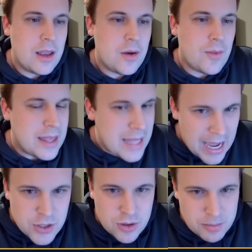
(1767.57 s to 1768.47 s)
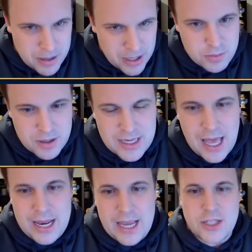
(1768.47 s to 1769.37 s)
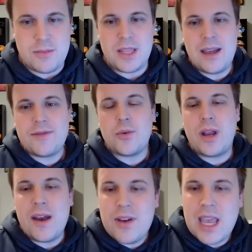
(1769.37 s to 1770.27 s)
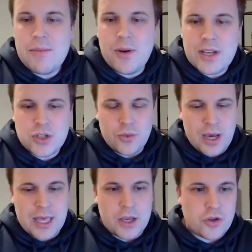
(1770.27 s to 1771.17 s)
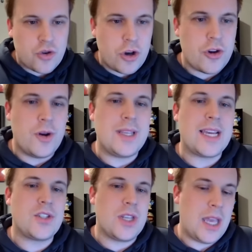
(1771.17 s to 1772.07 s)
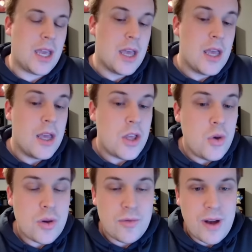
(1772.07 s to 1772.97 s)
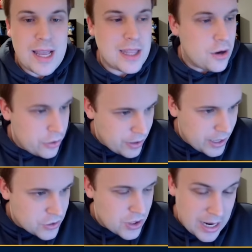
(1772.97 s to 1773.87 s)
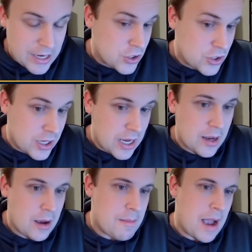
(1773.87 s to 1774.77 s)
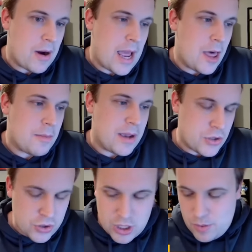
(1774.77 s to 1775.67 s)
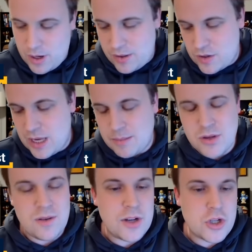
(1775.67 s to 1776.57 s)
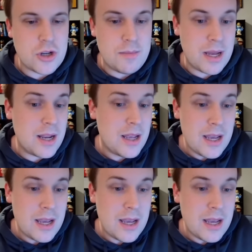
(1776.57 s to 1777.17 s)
right? That's what the Pacers' mentality has to be. They have to win every game the rest of the way. They control their own destiny. You can find little things that I just did about how the Pacers can win all these games individually, but